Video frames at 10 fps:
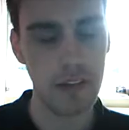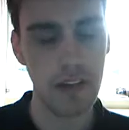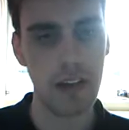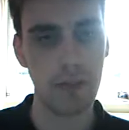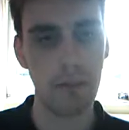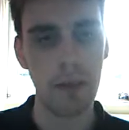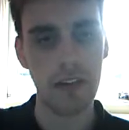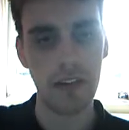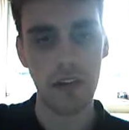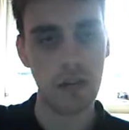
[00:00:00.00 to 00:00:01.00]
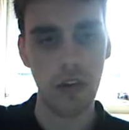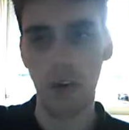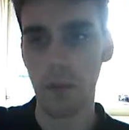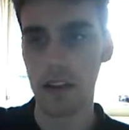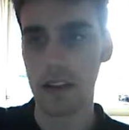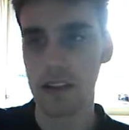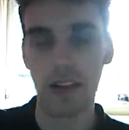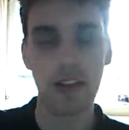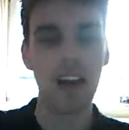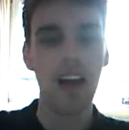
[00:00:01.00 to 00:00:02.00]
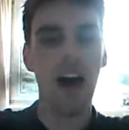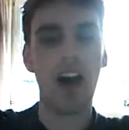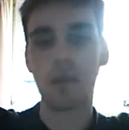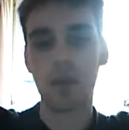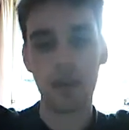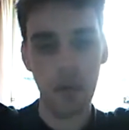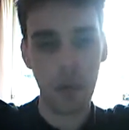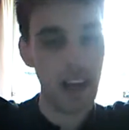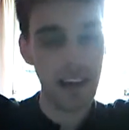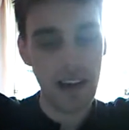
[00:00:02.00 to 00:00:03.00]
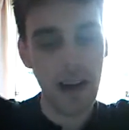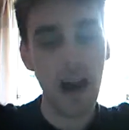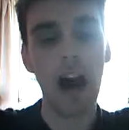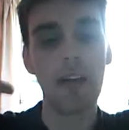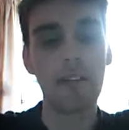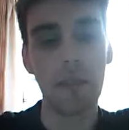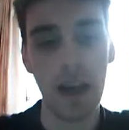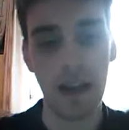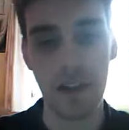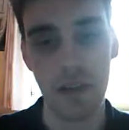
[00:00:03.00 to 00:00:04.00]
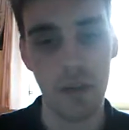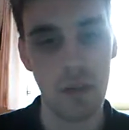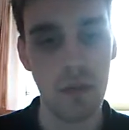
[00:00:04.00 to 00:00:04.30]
Series, Miz is on top, like saying, "I'm gonna win. I'm the best."